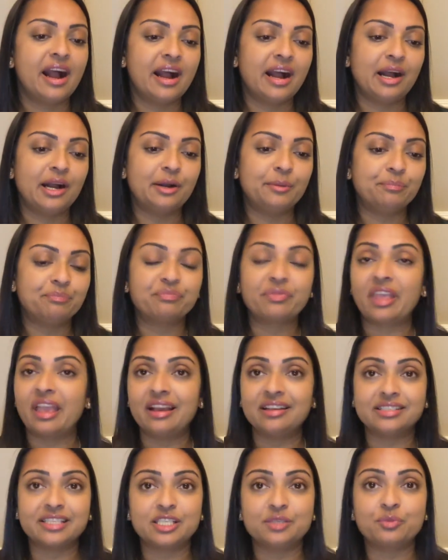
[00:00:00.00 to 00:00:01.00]

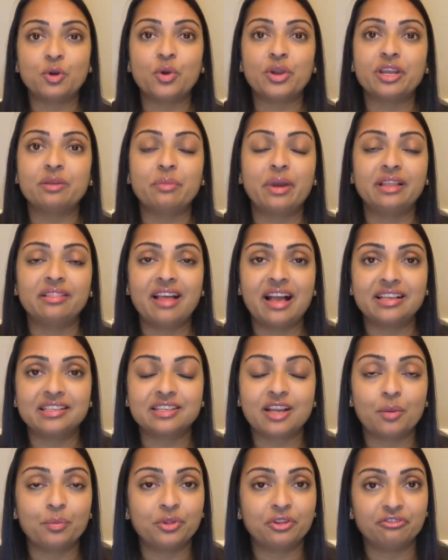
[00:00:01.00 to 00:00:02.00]
As I spoke in my
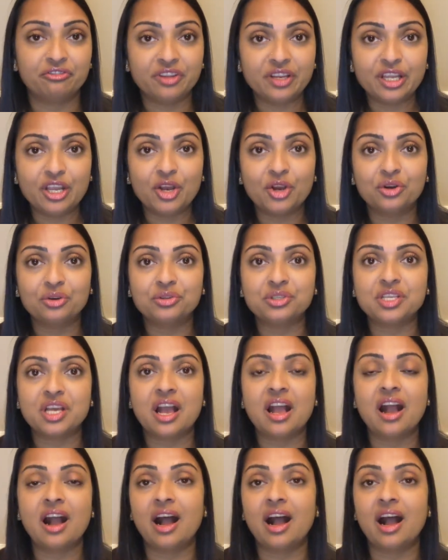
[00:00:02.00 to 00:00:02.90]
last couple of videos,